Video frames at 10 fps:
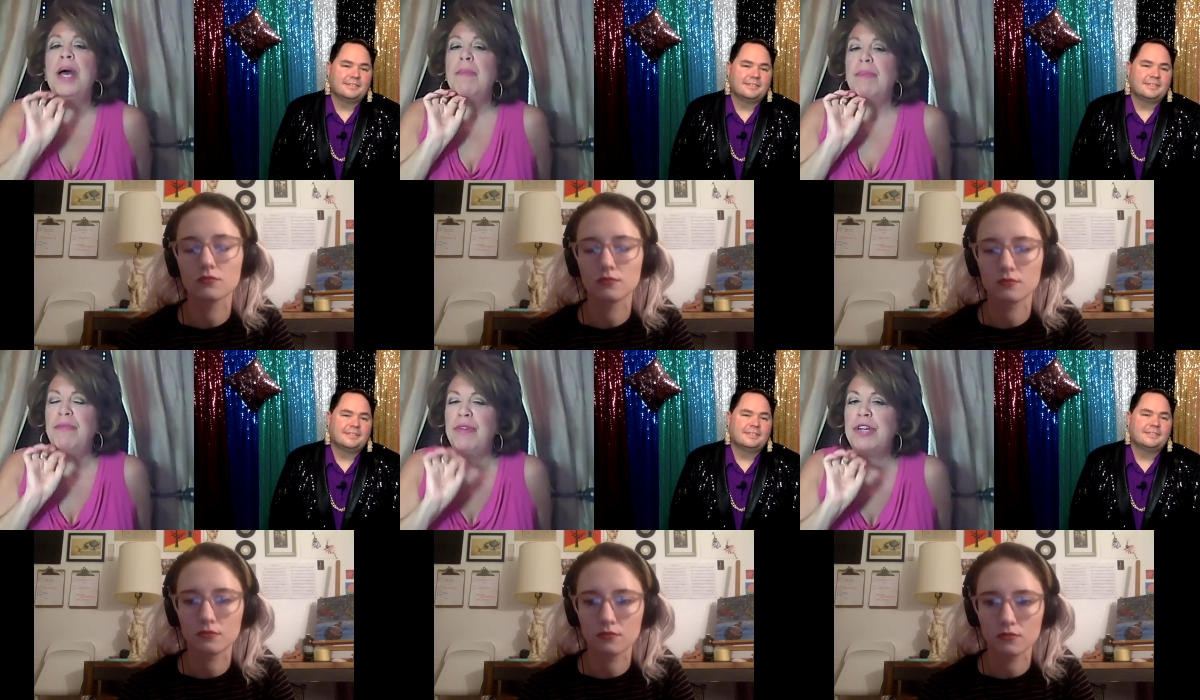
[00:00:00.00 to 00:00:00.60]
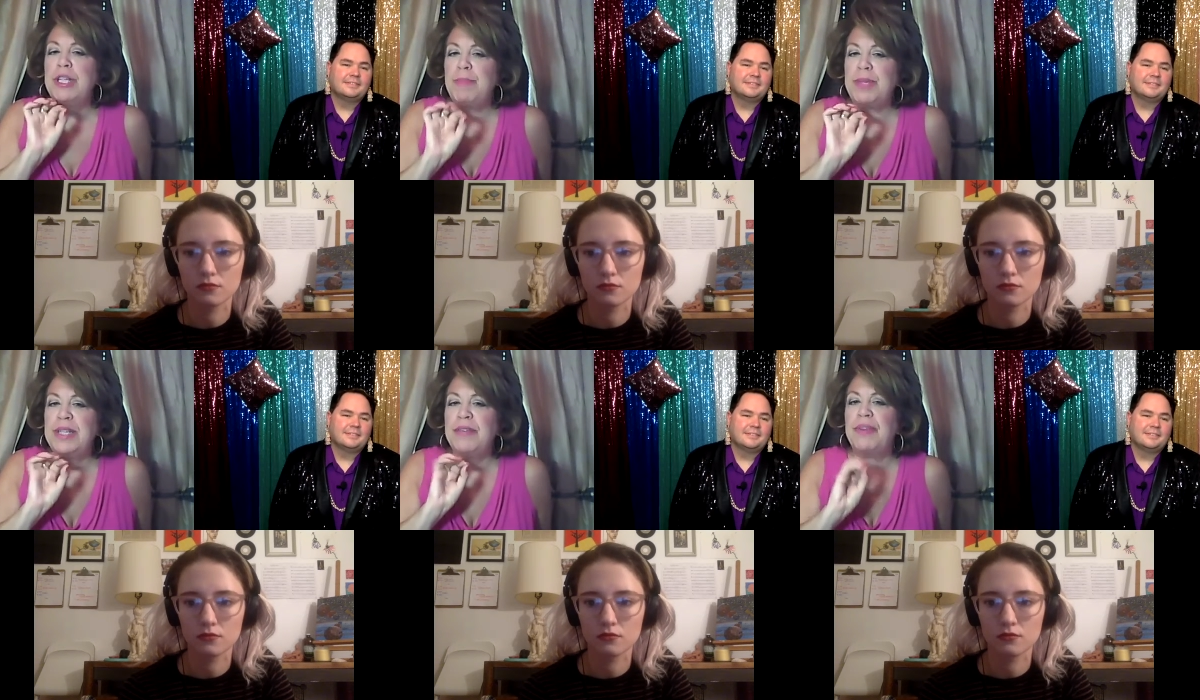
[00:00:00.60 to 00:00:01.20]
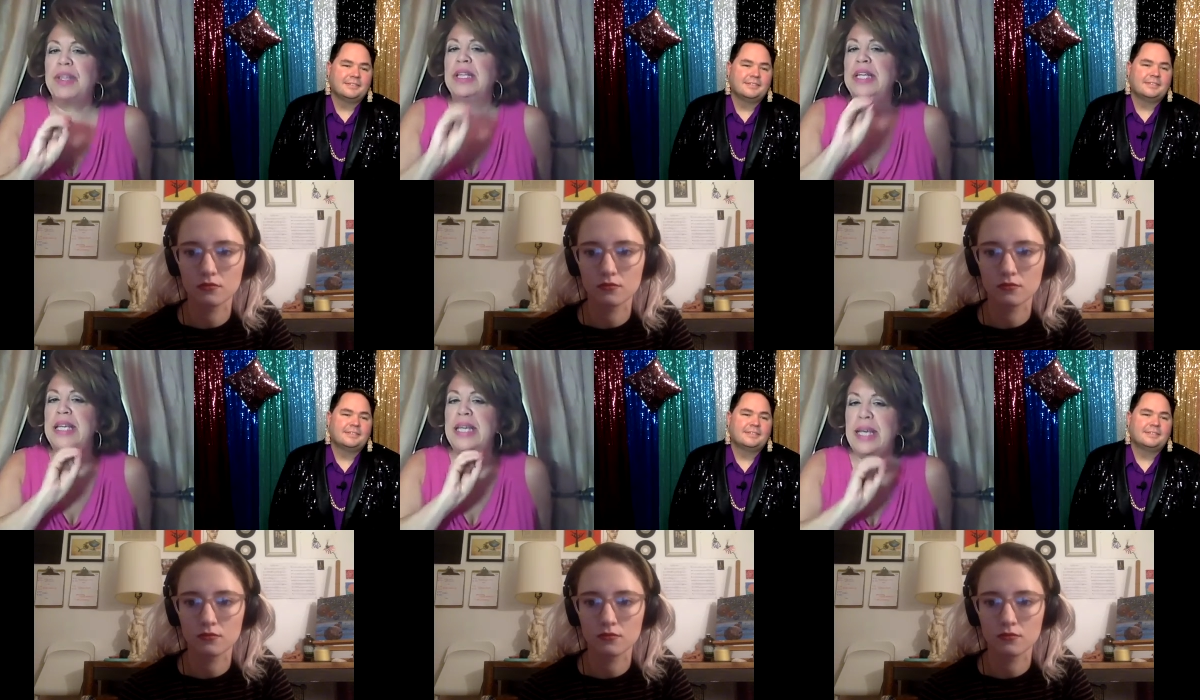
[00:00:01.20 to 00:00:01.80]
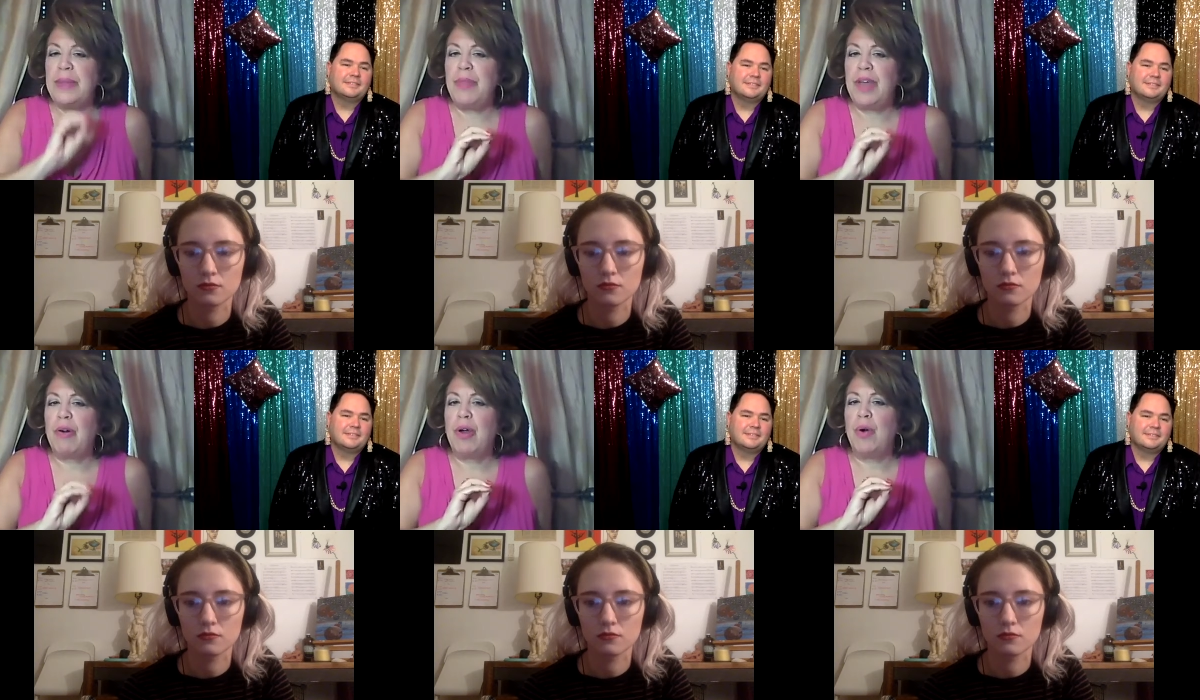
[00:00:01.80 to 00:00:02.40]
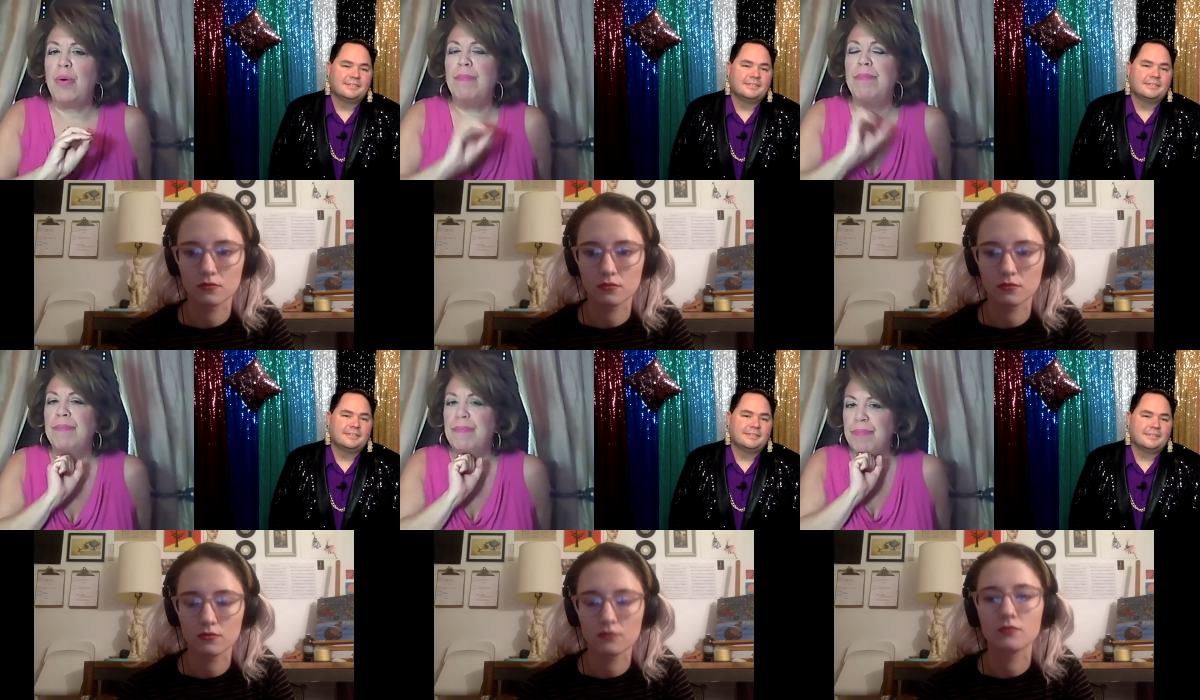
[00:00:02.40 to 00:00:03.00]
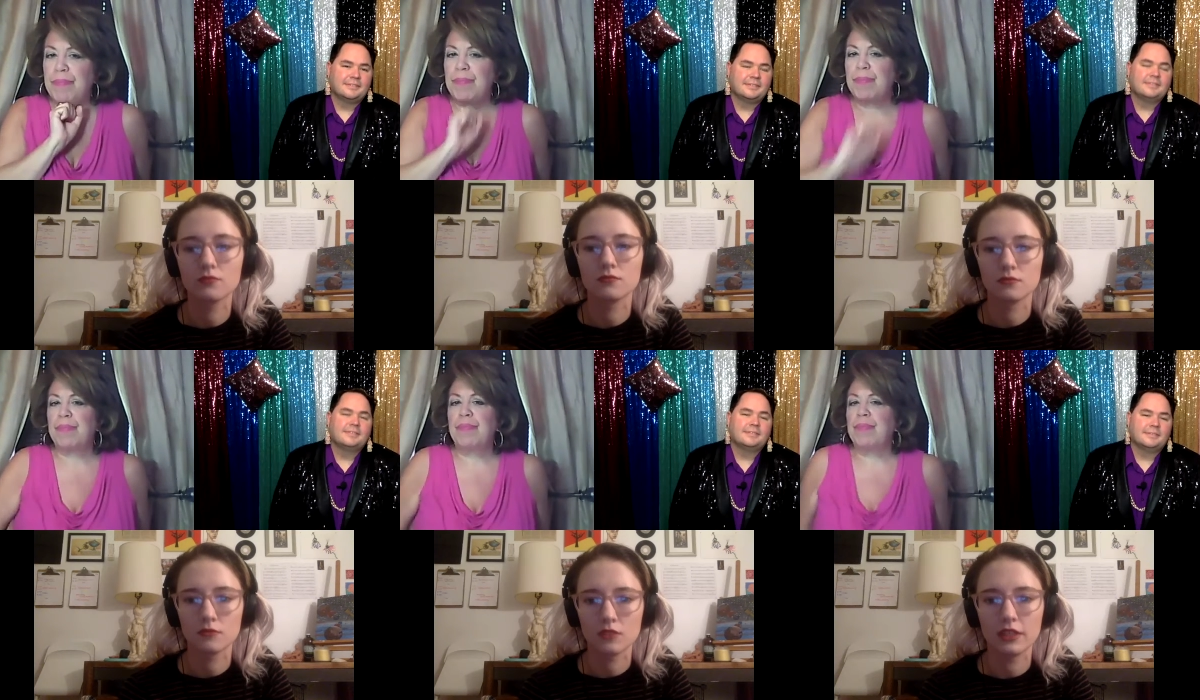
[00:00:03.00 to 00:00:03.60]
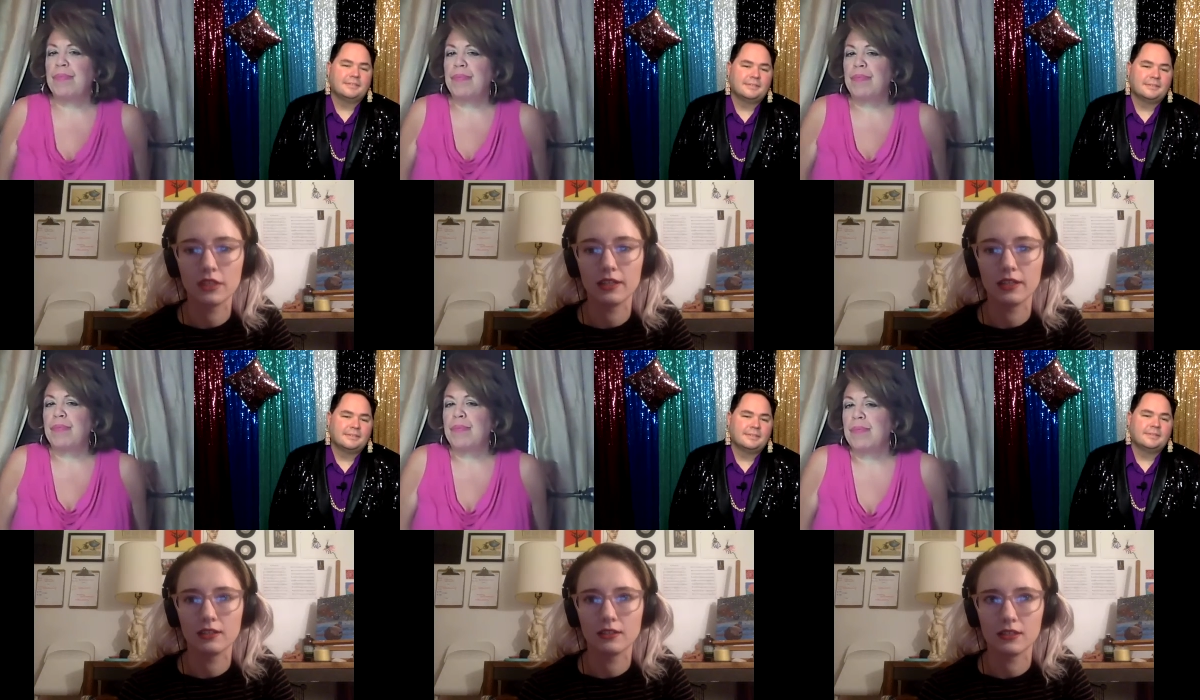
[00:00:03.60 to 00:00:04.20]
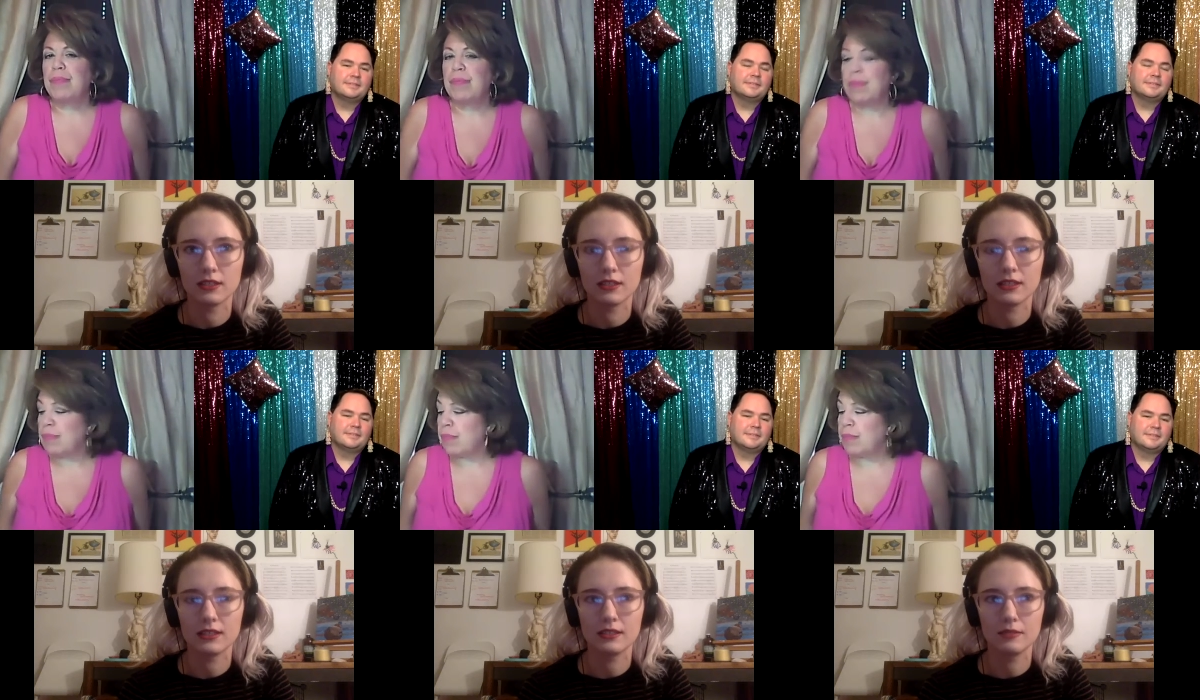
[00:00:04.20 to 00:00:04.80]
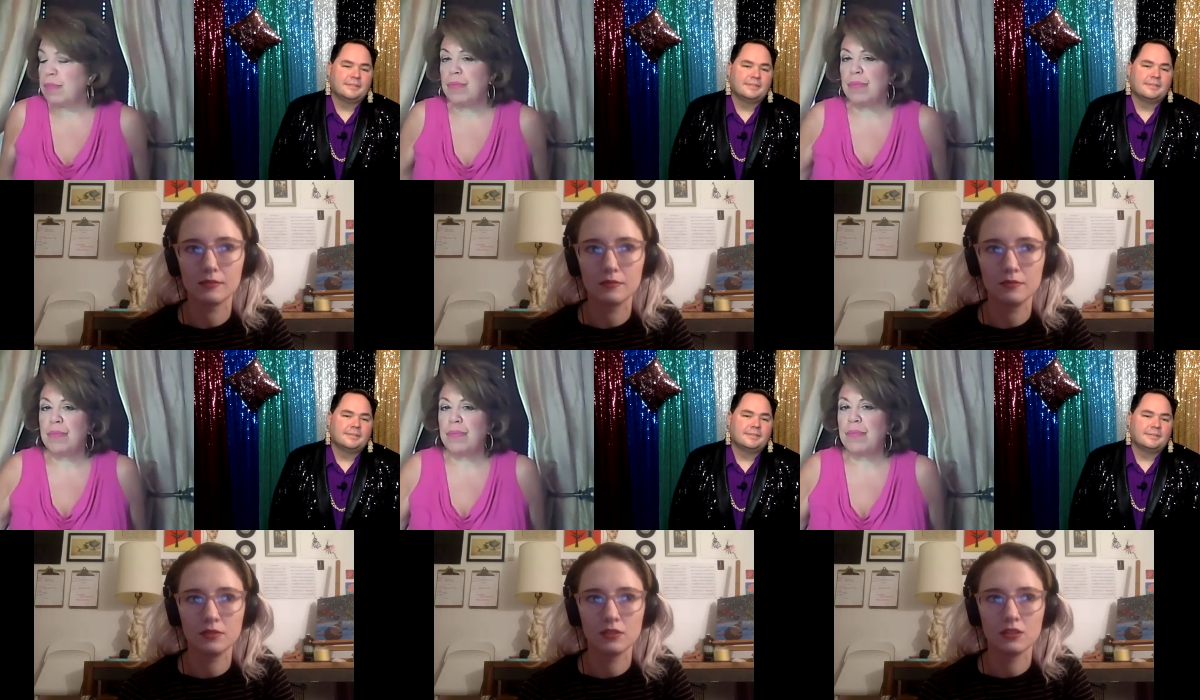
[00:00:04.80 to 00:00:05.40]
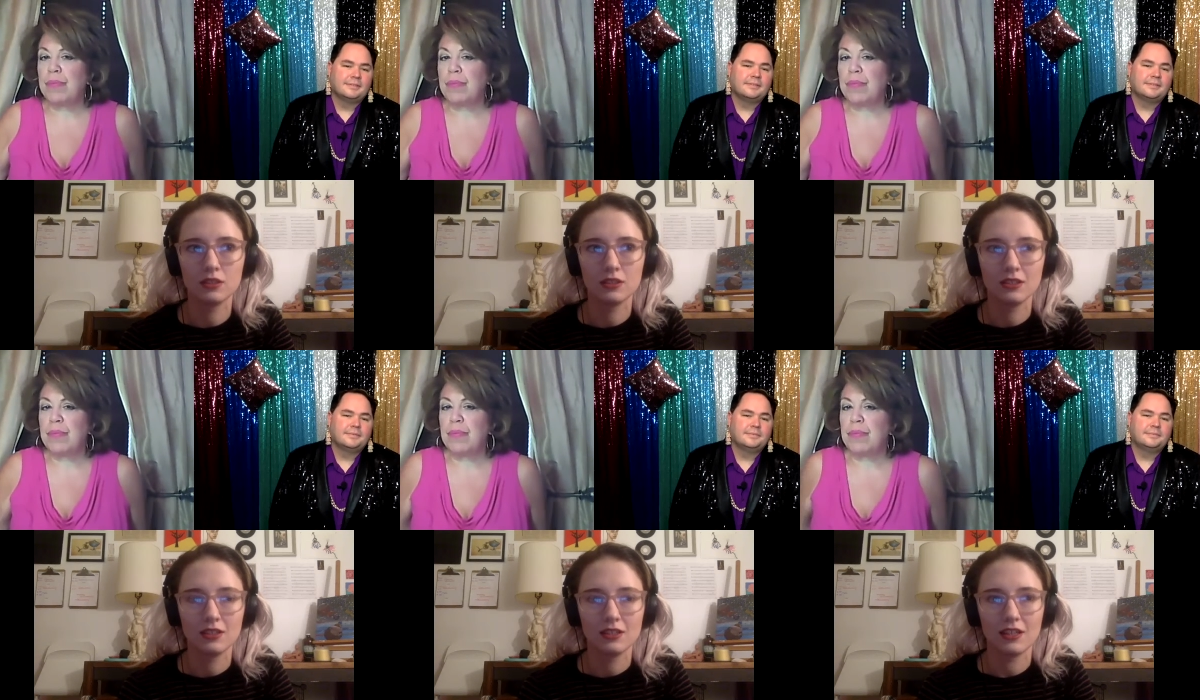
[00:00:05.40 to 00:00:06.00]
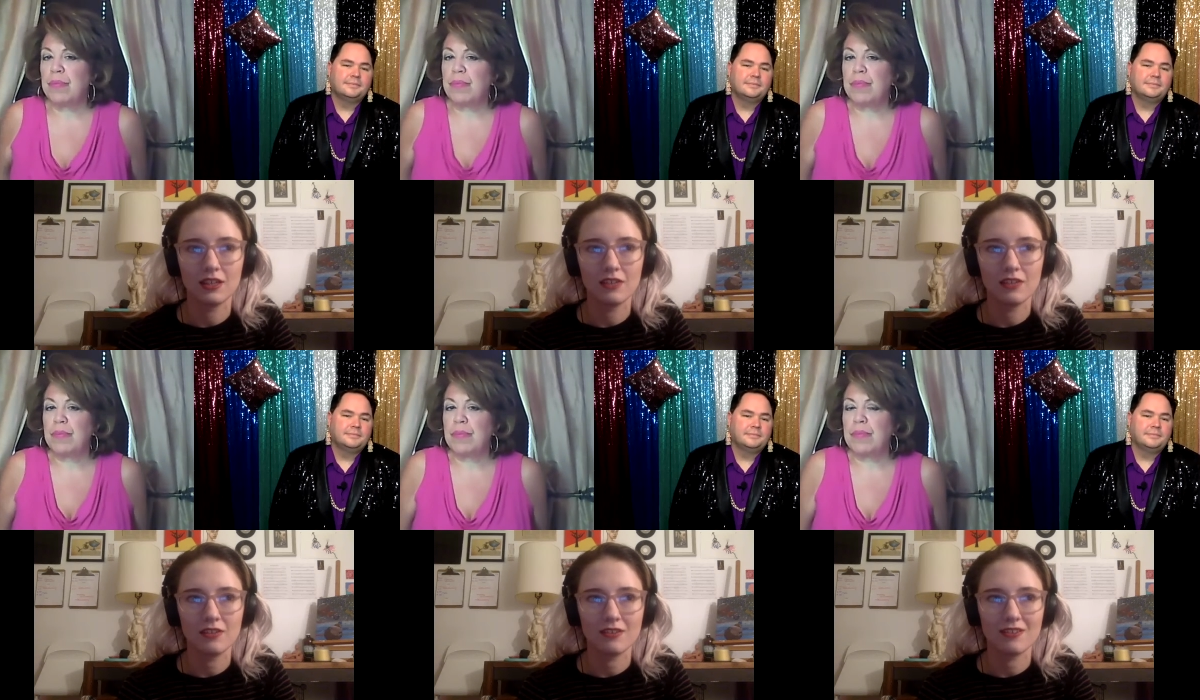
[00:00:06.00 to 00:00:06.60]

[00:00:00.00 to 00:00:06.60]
Speaker 1: but very specifically in their home.
Speaker 2: Yeah, um, I haven't